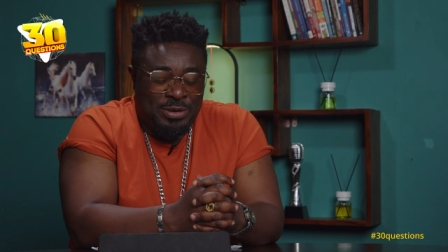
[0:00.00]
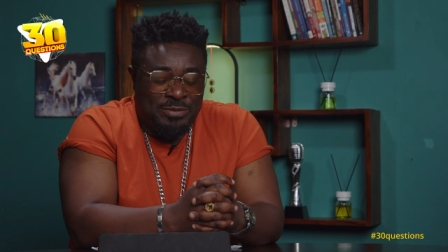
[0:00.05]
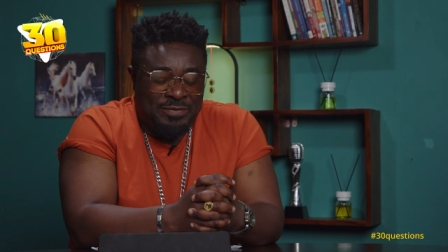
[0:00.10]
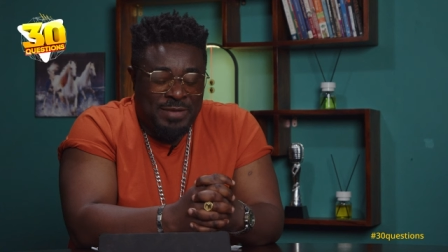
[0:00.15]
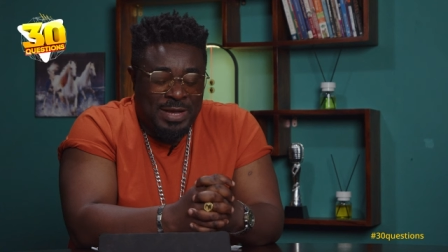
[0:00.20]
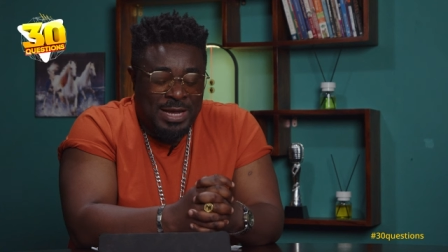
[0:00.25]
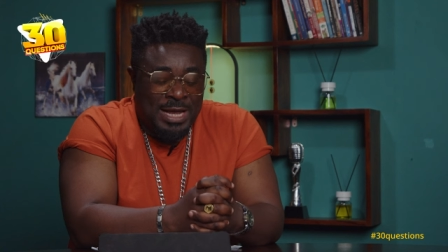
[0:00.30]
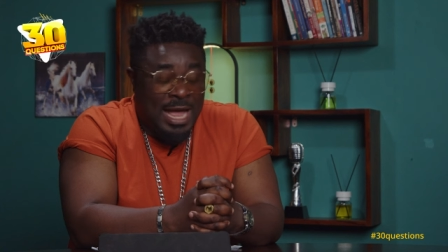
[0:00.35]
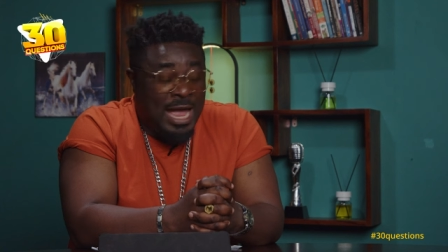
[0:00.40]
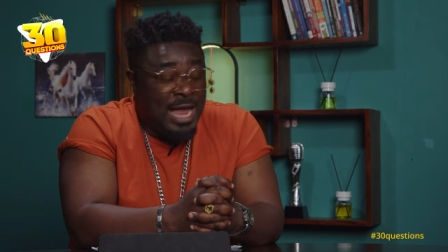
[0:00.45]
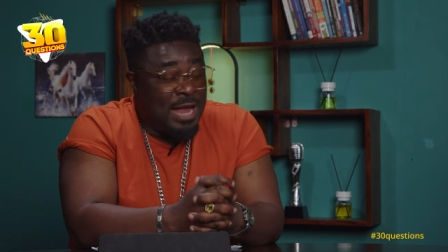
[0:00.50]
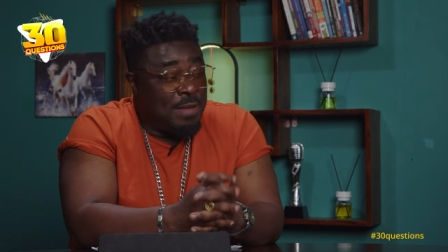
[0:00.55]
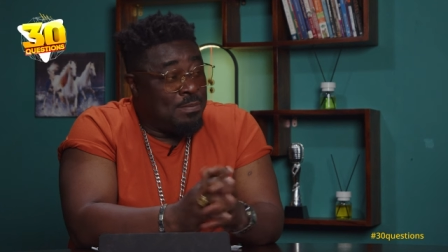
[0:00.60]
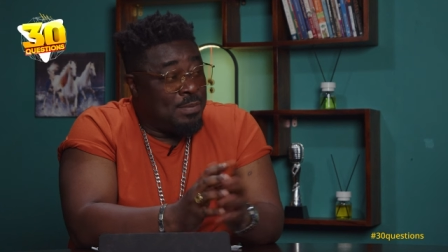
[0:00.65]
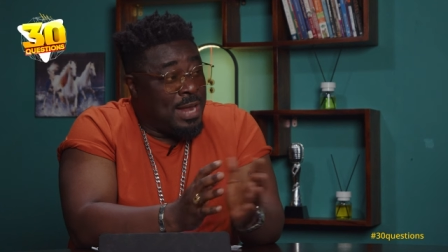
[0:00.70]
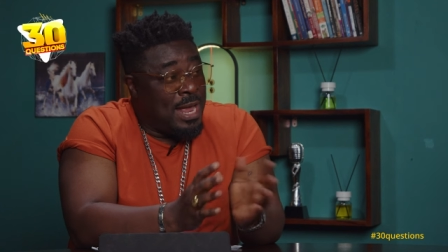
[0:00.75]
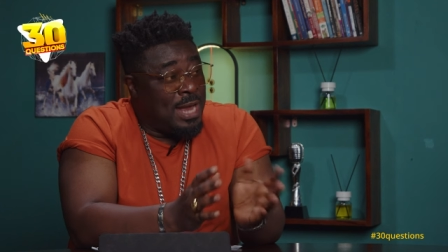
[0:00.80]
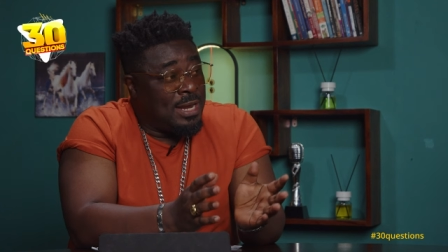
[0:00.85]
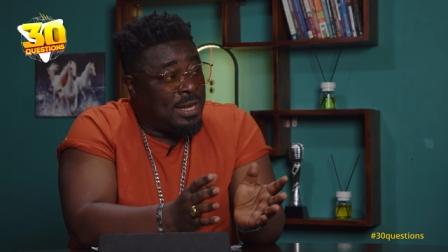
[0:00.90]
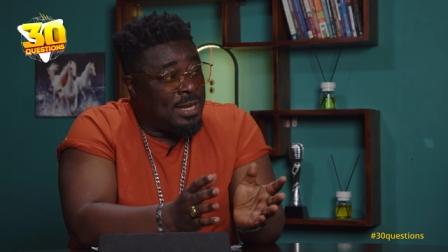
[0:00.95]
a guy, a
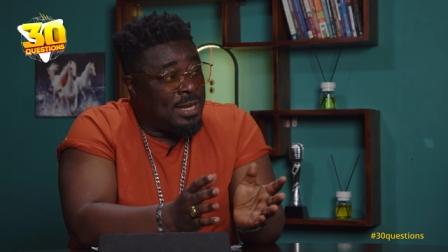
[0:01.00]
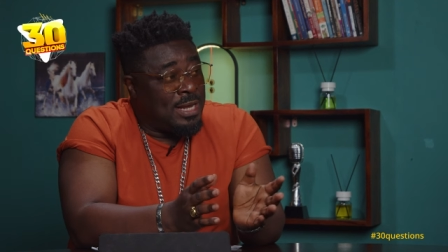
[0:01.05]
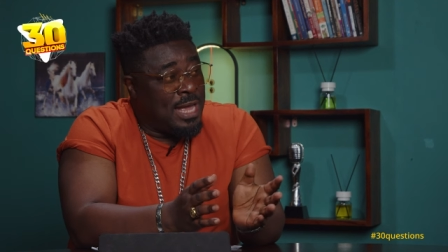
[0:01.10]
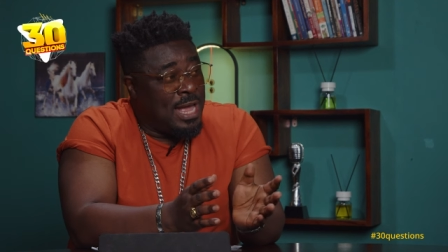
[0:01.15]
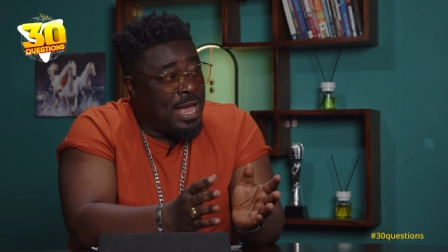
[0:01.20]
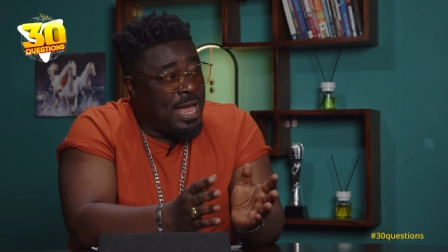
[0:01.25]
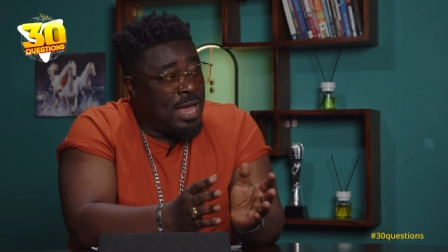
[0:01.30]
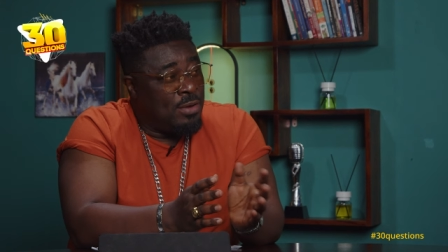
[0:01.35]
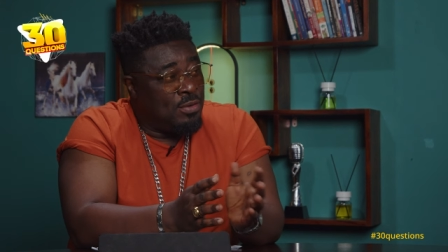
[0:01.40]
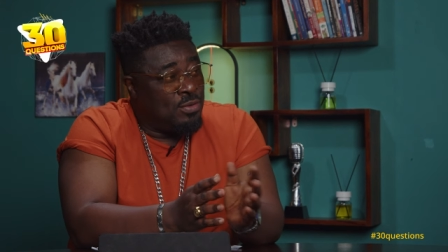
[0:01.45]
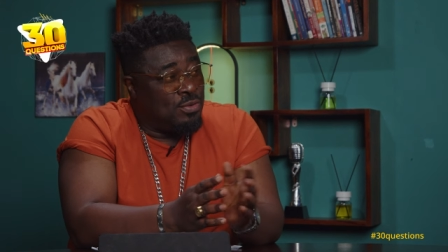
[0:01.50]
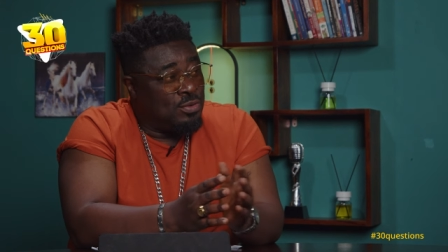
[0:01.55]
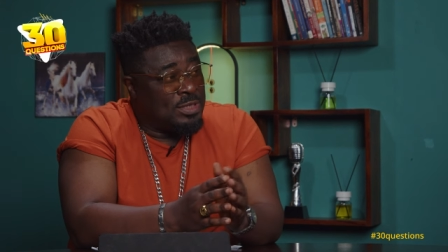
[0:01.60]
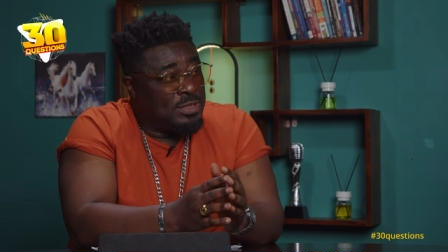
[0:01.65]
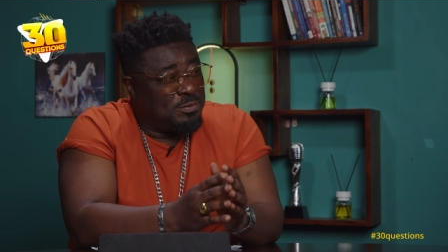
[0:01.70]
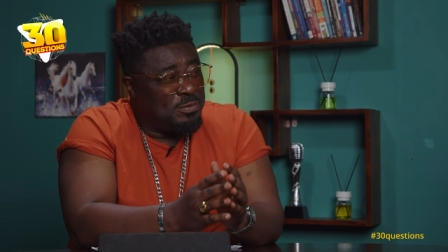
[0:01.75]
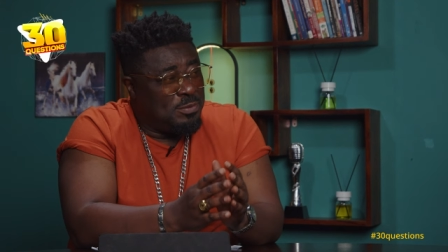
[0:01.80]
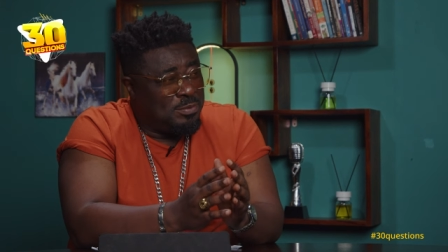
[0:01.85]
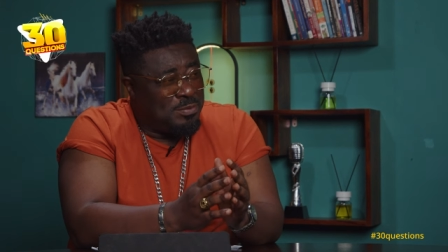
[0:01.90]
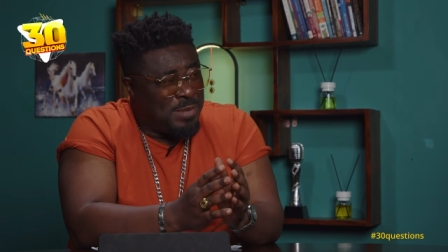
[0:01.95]
black guy,
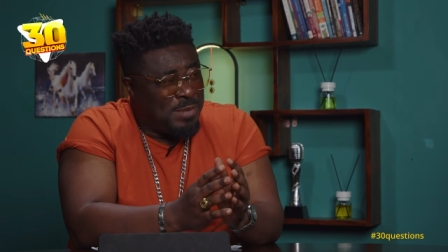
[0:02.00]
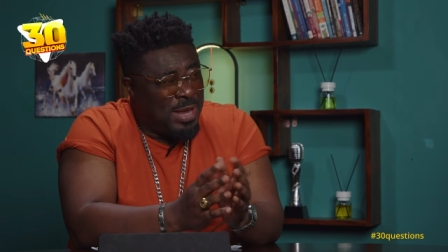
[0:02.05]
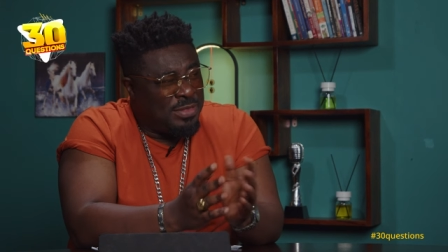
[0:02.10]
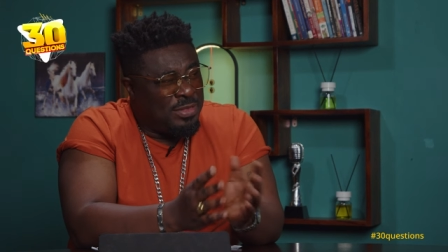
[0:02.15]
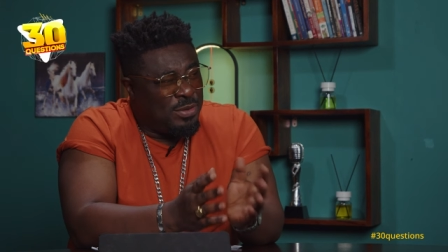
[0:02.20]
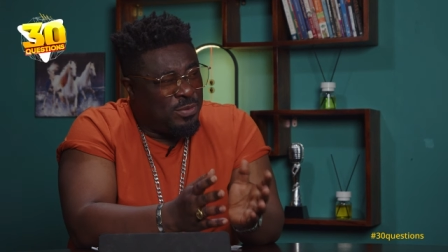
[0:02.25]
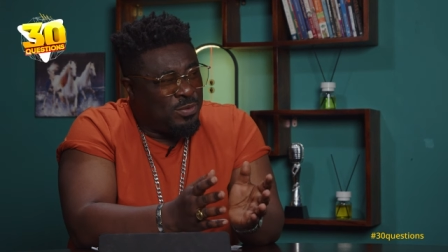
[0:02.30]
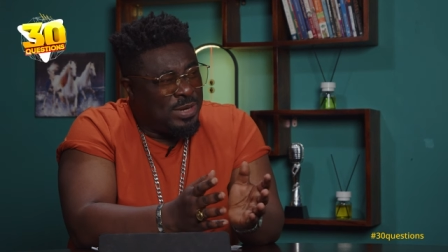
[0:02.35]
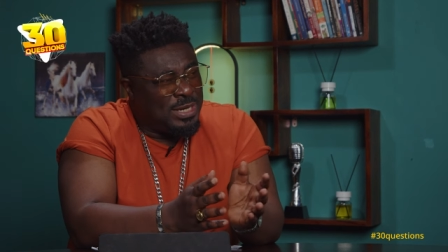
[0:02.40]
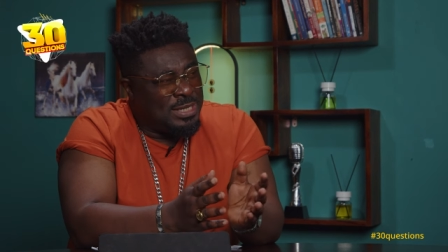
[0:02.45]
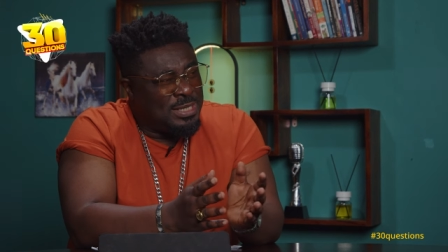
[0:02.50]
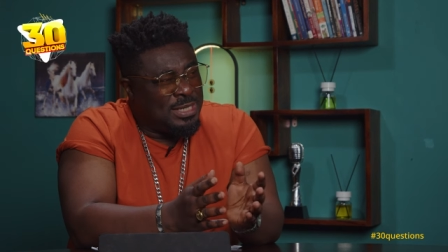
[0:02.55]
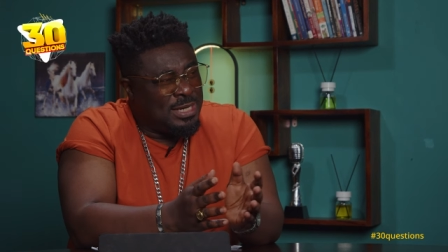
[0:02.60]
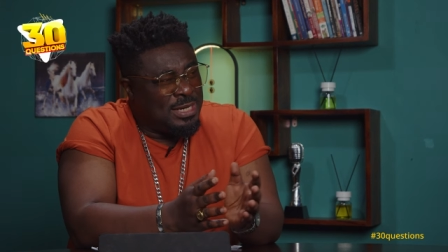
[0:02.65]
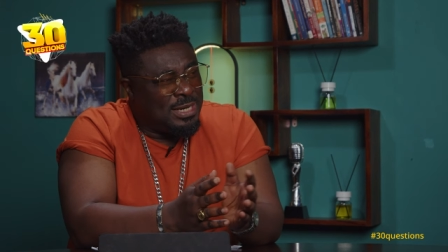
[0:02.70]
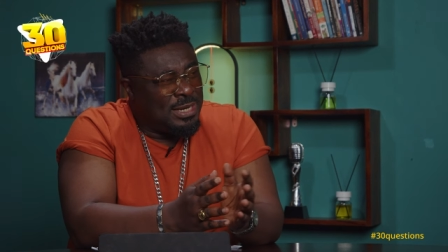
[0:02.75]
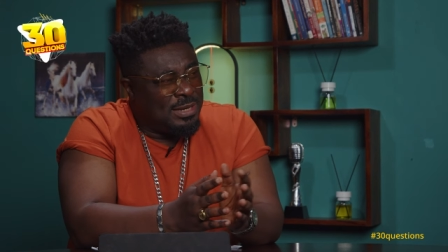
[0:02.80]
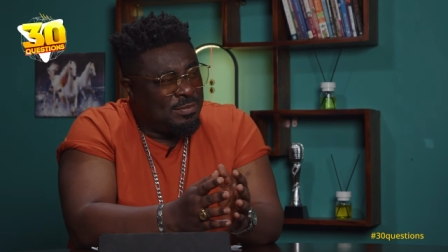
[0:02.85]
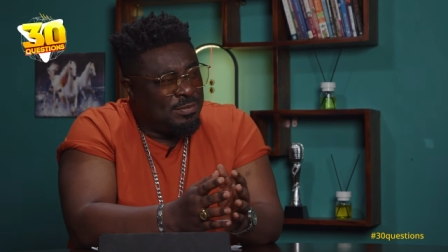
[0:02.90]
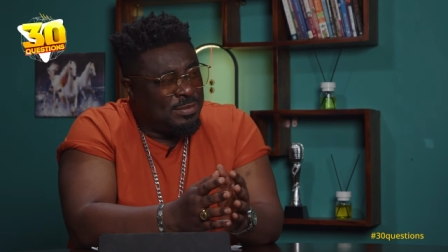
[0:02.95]
whose mother wanted
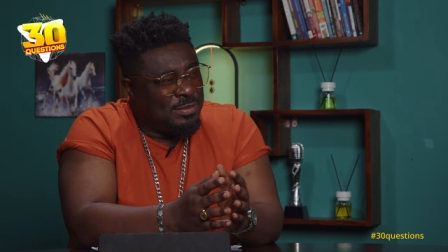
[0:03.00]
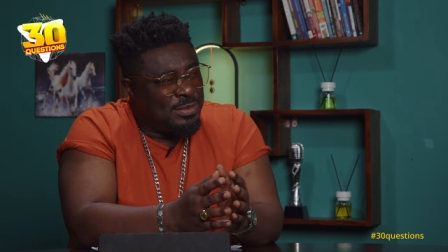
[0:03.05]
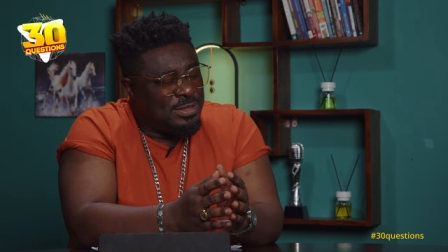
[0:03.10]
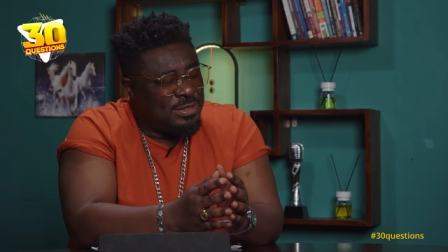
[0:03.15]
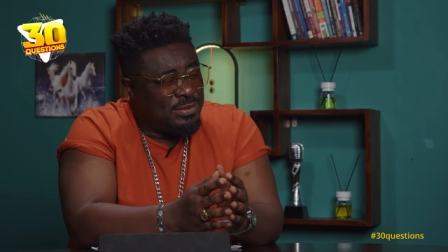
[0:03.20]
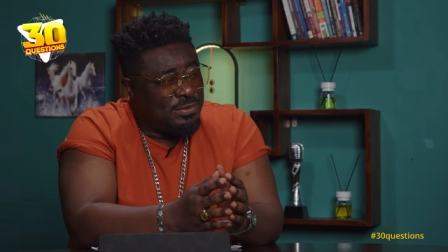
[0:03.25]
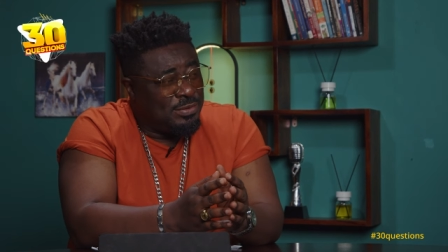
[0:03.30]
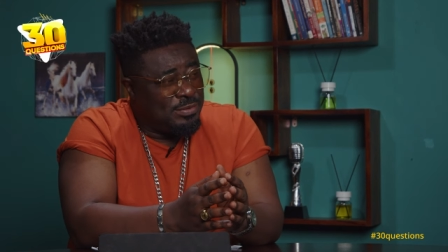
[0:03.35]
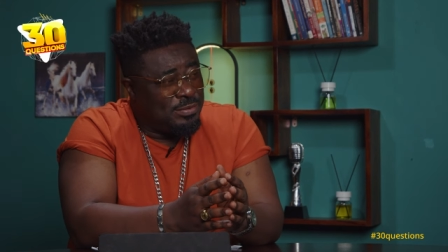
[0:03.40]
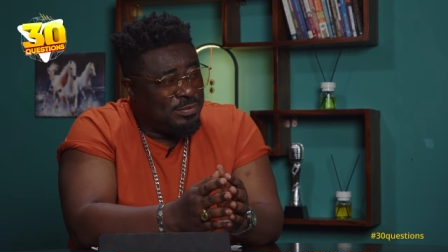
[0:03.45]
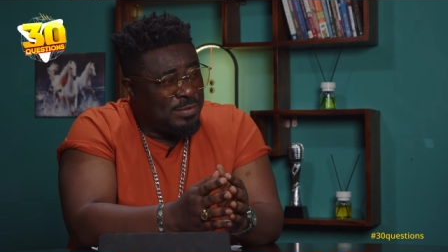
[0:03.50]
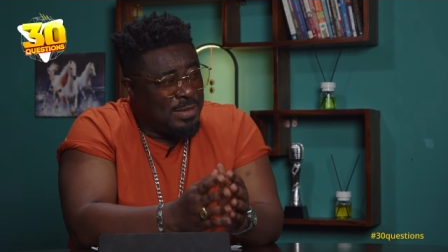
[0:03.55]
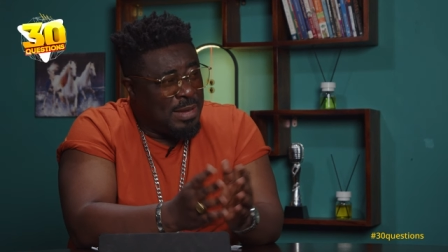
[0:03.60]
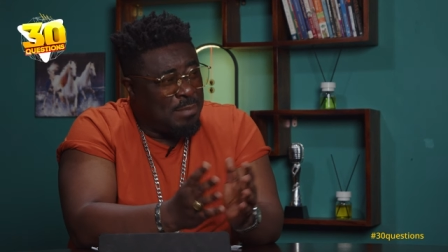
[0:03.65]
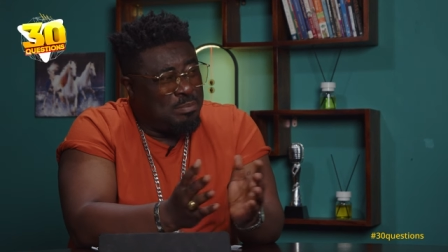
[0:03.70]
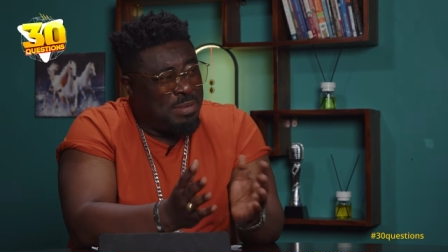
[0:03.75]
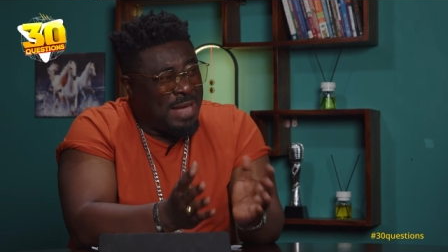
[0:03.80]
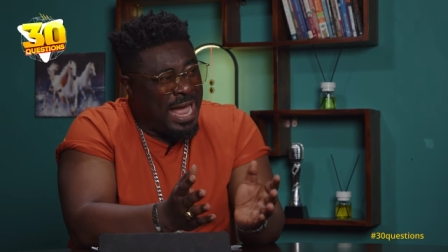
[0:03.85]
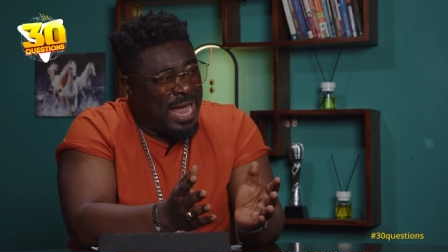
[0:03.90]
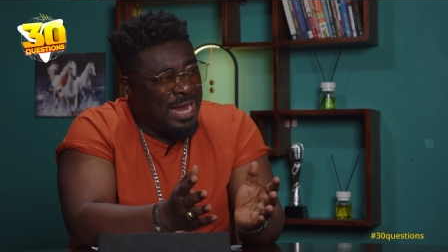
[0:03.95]
him to be a
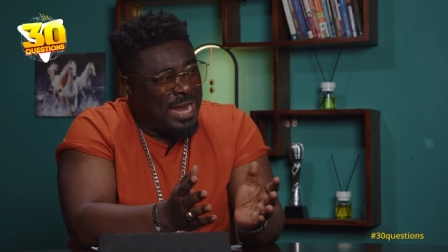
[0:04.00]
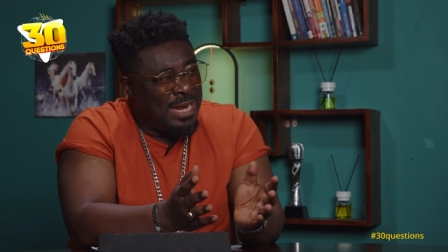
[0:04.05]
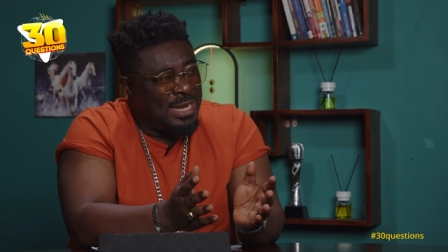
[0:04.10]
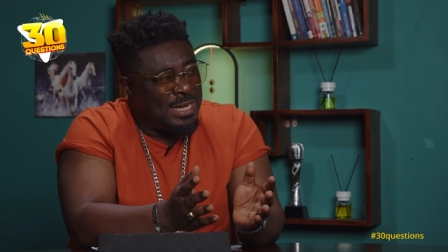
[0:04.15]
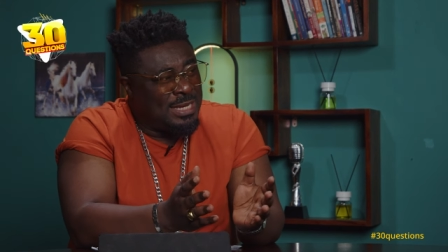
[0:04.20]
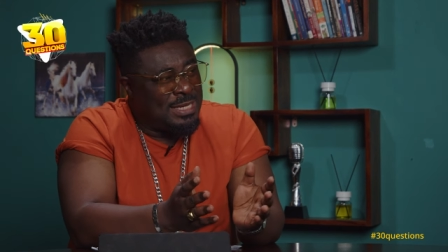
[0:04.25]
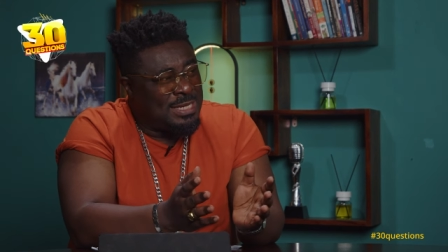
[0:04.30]
pilot.